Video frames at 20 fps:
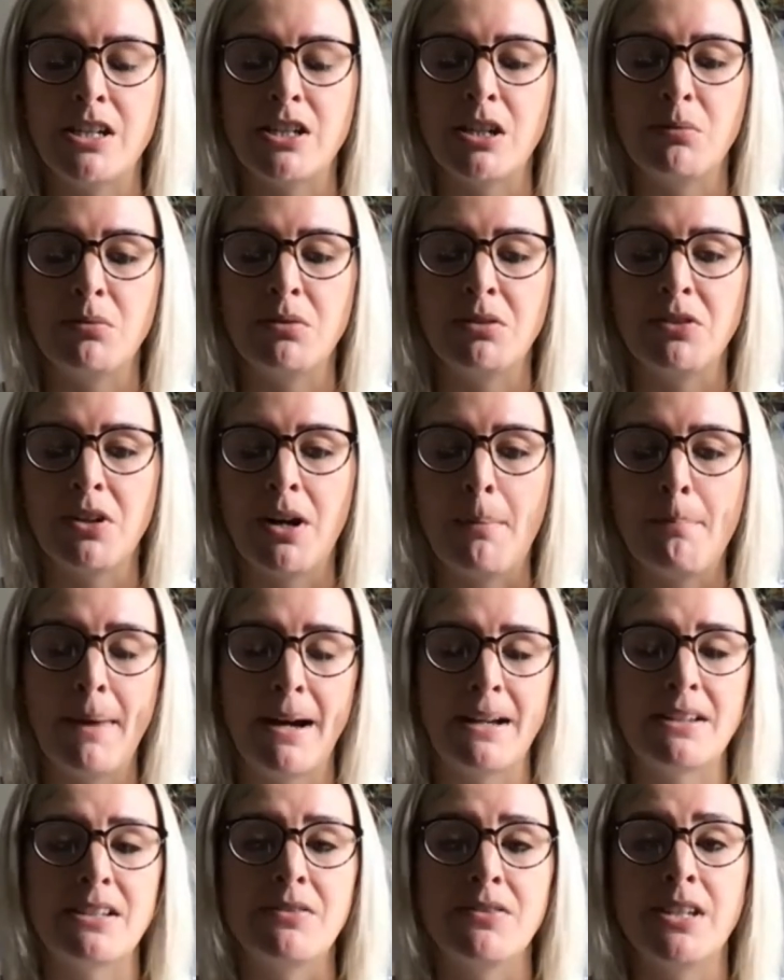So we've got a
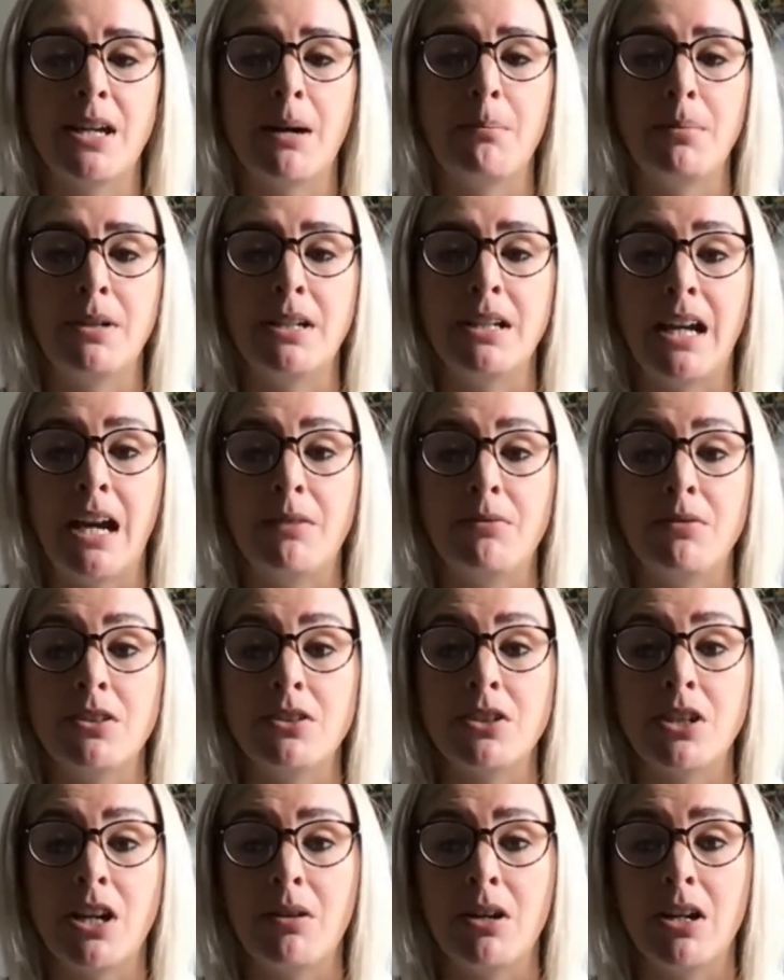massive sampling effort
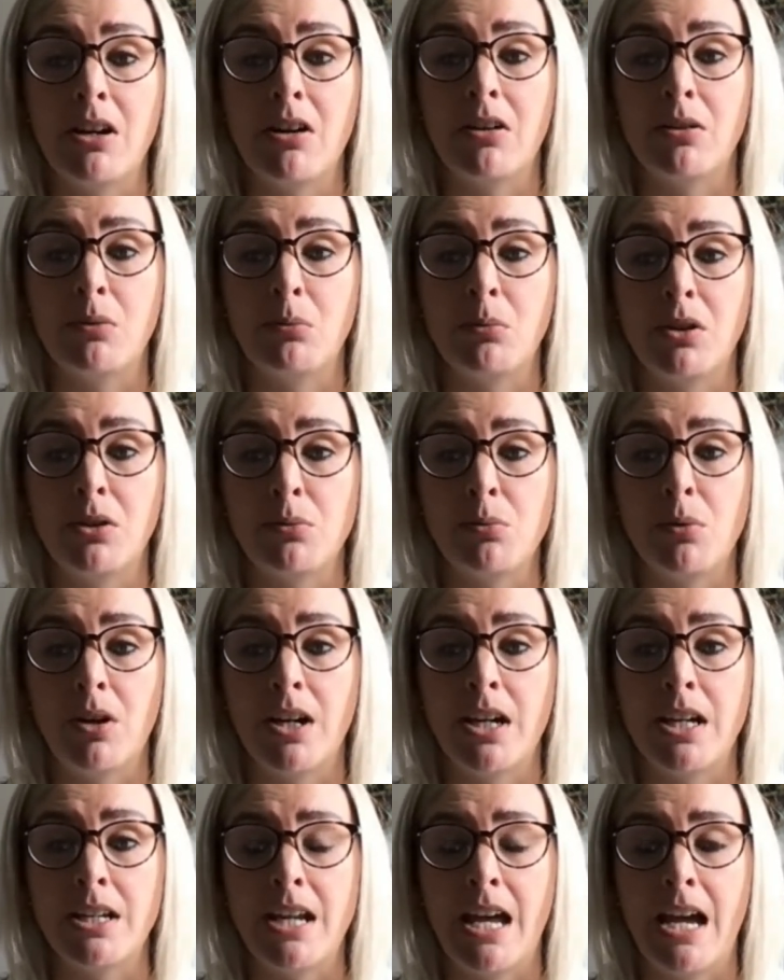going on
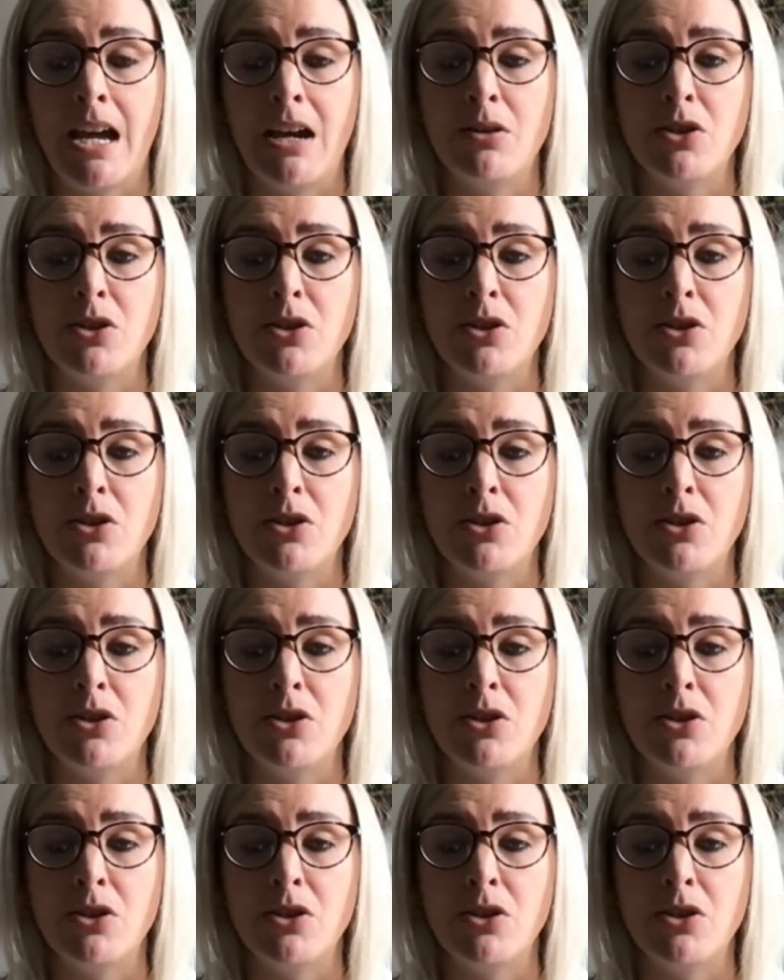worldwide now